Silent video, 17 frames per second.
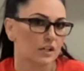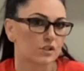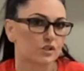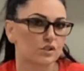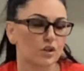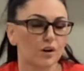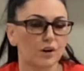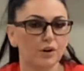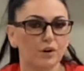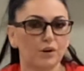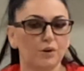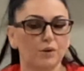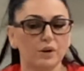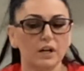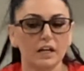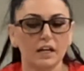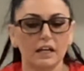
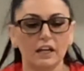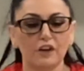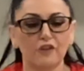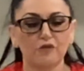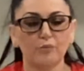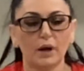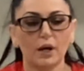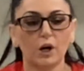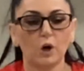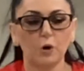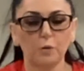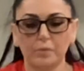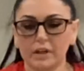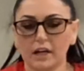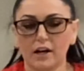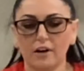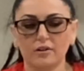So if my
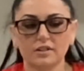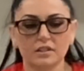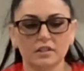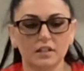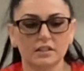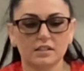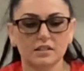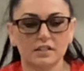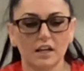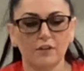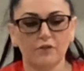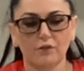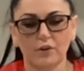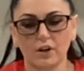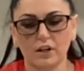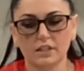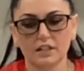open house, let's say,
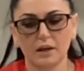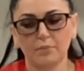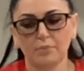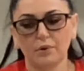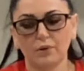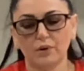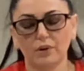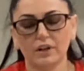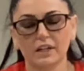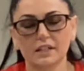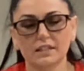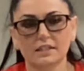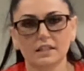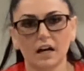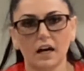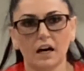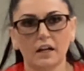for example,
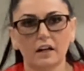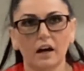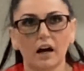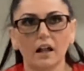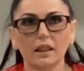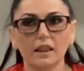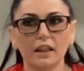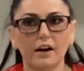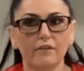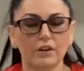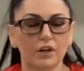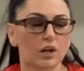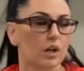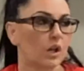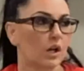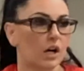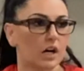is at 11
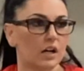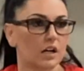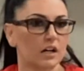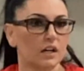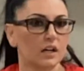o'clock,